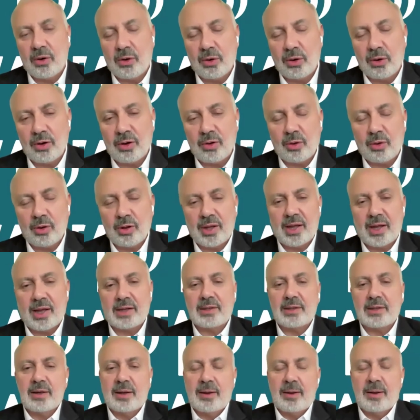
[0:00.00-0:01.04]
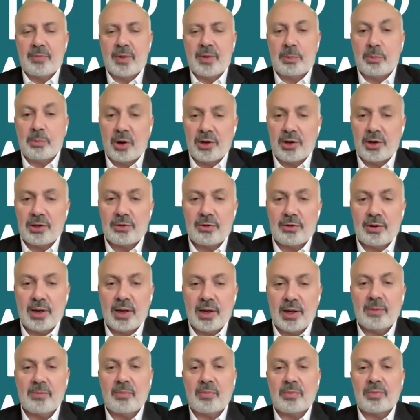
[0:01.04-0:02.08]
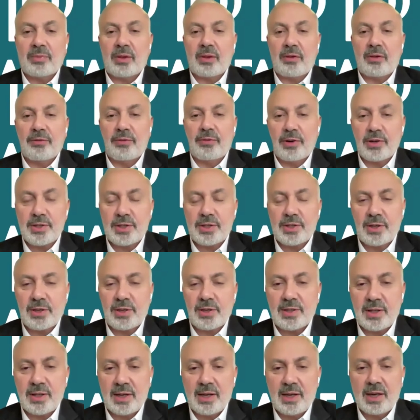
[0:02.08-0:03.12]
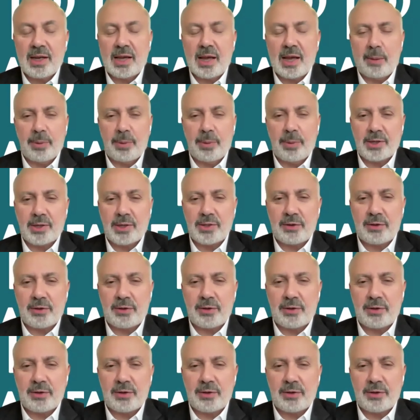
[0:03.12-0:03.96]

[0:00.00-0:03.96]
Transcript: all that monitoring, versus the CapEx